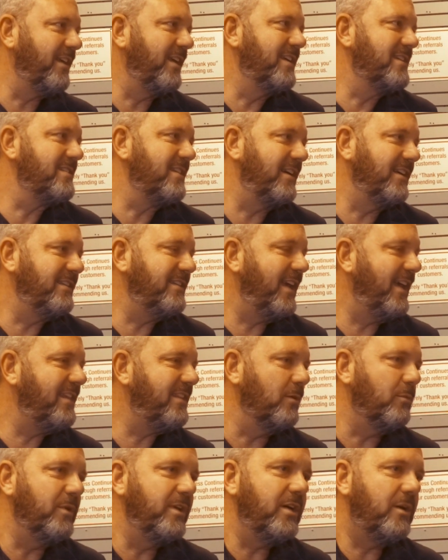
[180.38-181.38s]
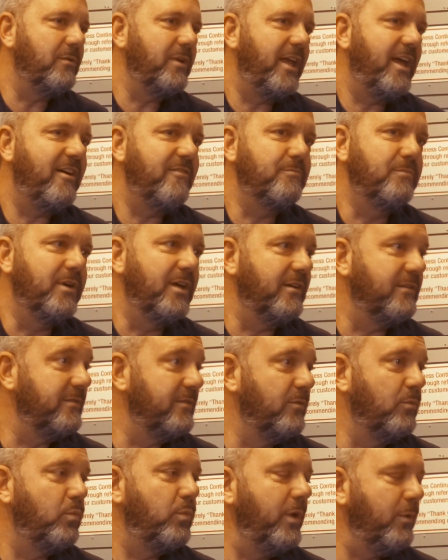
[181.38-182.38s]
of things like that we don't have, but
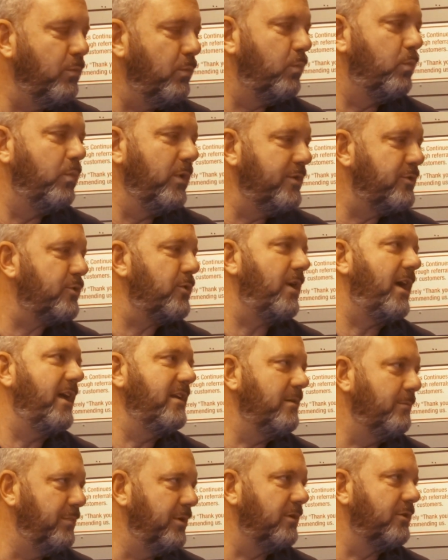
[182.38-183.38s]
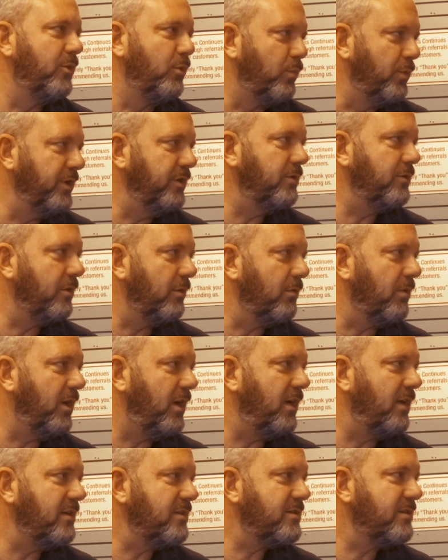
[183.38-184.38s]
we tried to build a real
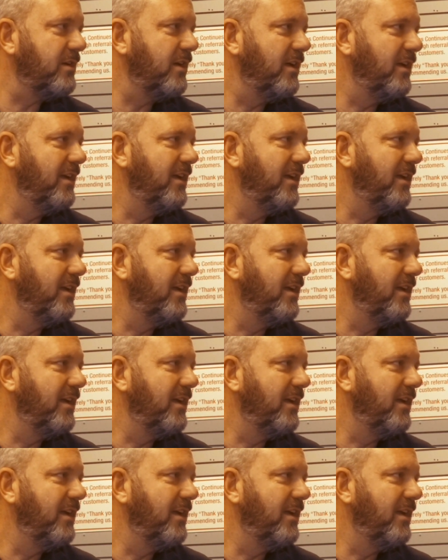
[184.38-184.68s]
garage.